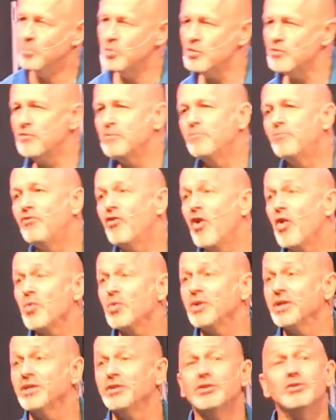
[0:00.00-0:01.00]
Move them
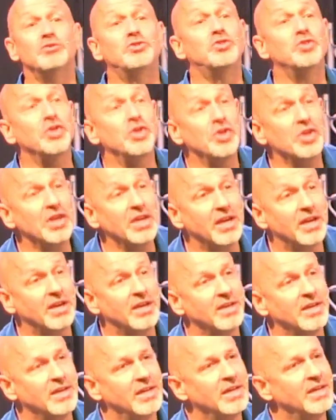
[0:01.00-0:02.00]
forward in their
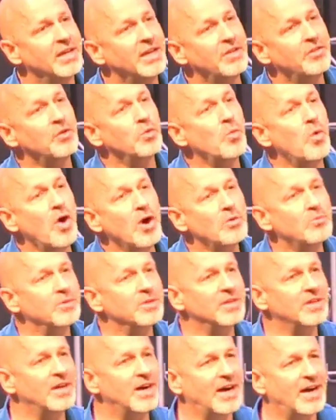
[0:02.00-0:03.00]
journey. In their walk
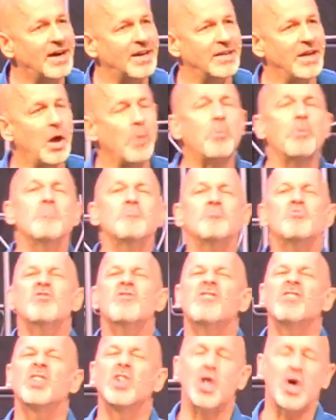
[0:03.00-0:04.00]
with God. Help them
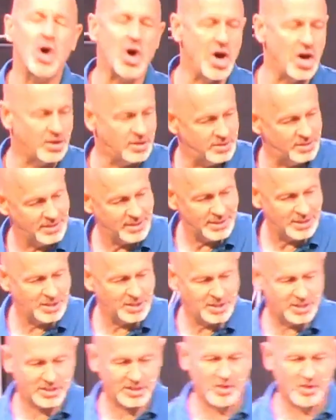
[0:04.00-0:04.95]
move along. This is